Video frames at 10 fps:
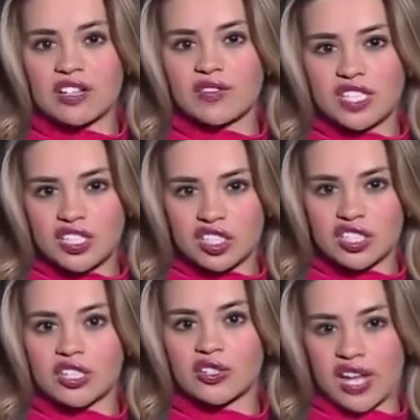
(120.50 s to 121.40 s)
of
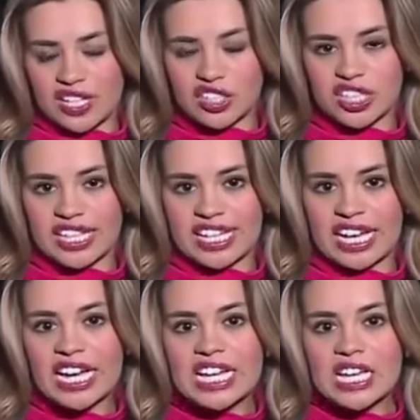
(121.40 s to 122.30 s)
Teacher
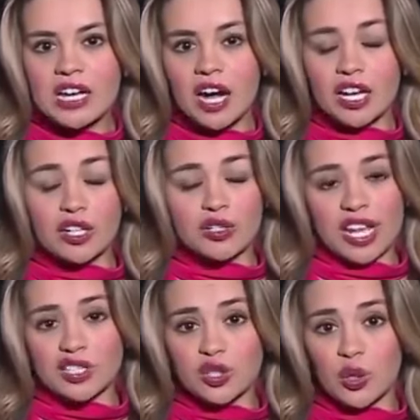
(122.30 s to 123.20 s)
Credentialing, a
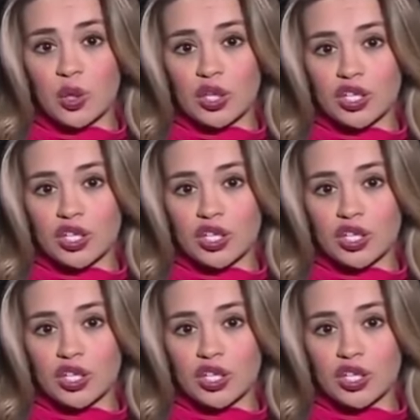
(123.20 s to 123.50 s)
credential